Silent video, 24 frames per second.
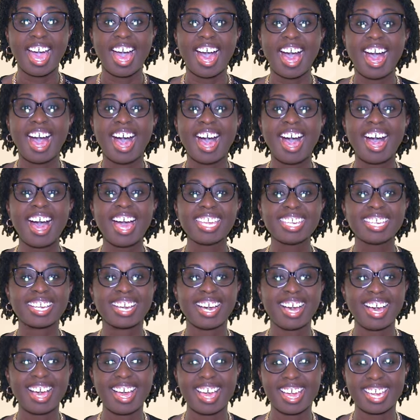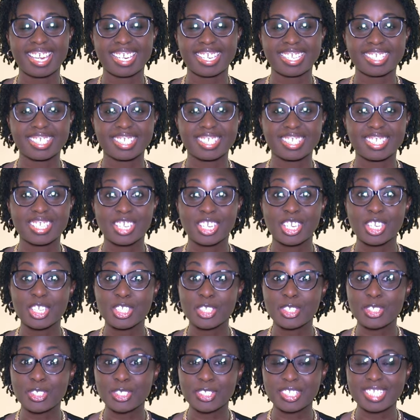Hi guys!
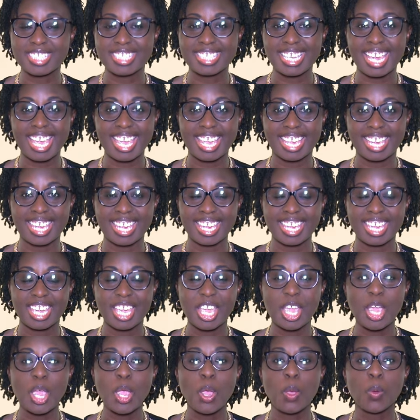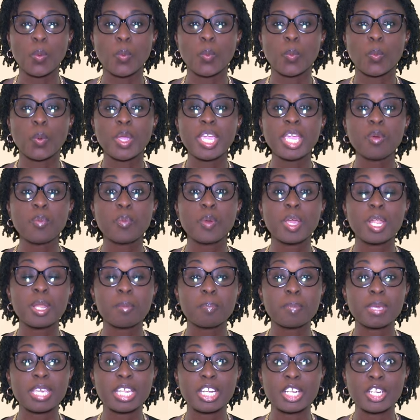Today we will
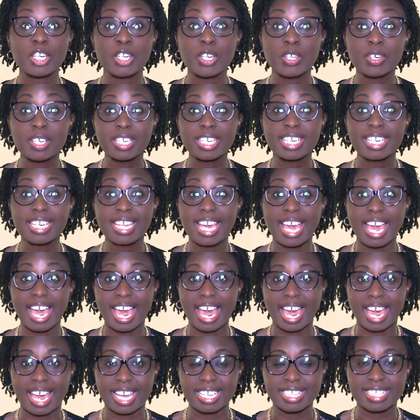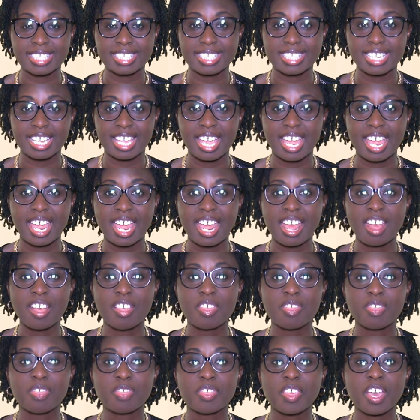be looking at
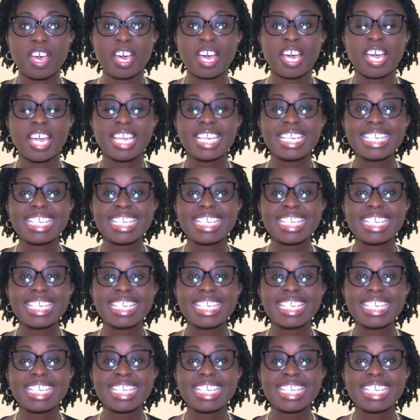the